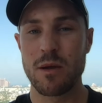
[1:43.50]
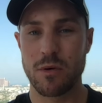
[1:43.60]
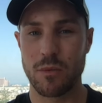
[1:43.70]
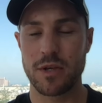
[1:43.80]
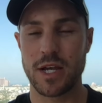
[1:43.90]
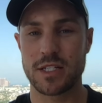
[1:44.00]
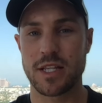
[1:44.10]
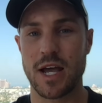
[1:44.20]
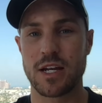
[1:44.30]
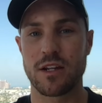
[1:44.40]
But when we get to
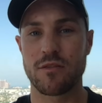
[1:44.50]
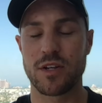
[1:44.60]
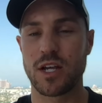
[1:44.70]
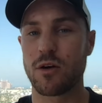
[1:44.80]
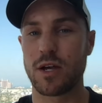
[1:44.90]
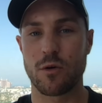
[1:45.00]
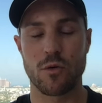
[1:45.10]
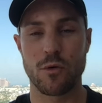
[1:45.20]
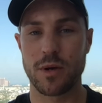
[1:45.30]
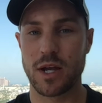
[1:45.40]
the end of the video, it'll
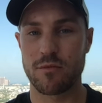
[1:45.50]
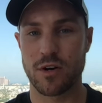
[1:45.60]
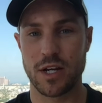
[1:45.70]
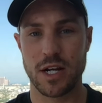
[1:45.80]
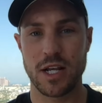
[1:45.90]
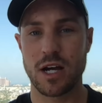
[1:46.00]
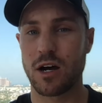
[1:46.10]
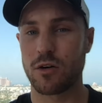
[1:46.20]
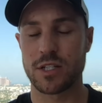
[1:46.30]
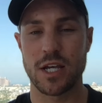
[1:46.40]
all become very clear.
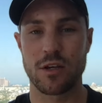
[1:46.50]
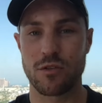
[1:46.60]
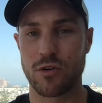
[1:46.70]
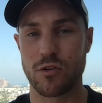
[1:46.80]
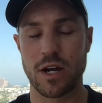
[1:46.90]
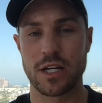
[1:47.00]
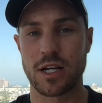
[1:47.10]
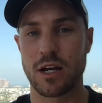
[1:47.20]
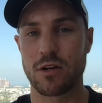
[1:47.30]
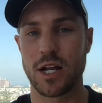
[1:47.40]
I'll take you through a granular
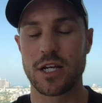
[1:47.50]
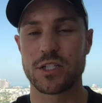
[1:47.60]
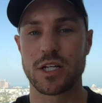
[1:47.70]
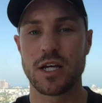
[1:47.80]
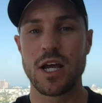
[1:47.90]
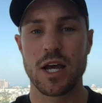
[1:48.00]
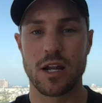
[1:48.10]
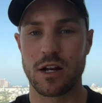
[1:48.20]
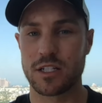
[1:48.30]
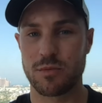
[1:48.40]
calculation and
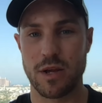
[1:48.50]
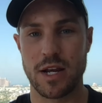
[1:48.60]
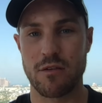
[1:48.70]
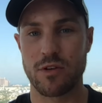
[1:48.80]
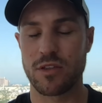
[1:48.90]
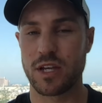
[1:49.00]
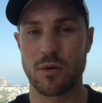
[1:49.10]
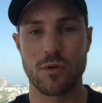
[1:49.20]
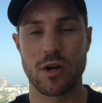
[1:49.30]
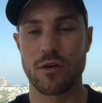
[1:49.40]
I'll explain everything
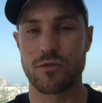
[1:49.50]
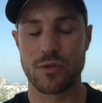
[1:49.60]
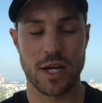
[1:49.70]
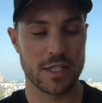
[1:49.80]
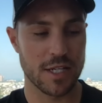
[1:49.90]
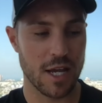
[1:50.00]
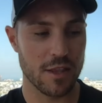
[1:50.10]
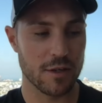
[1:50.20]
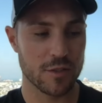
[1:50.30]
and we'll go through that together.